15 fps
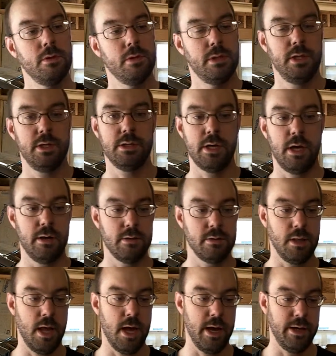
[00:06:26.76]
entire
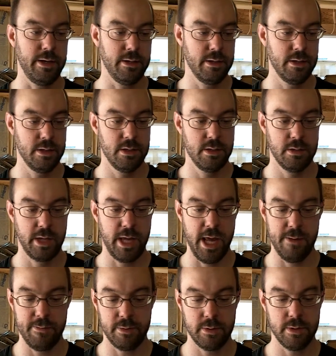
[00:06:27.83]
line or
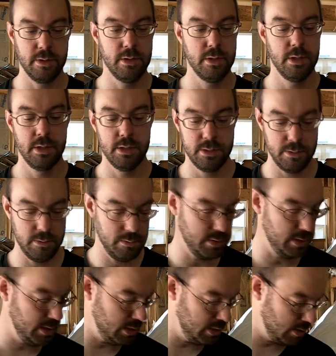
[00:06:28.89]
cable
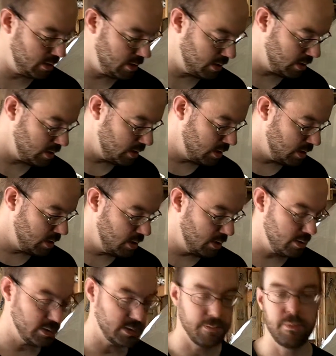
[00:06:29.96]
to
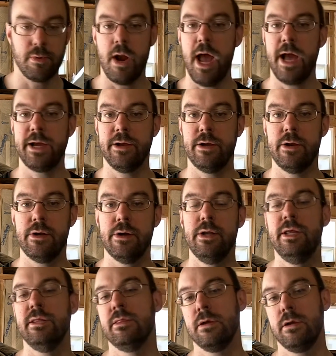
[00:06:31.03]
there's a bracket
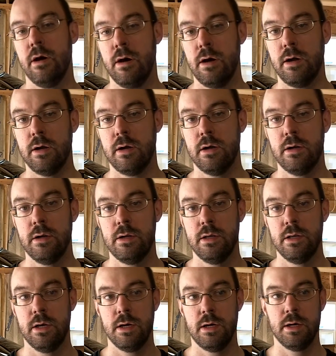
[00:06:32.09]
underneath the car.
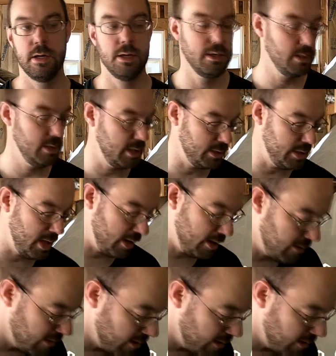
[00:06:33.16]
And then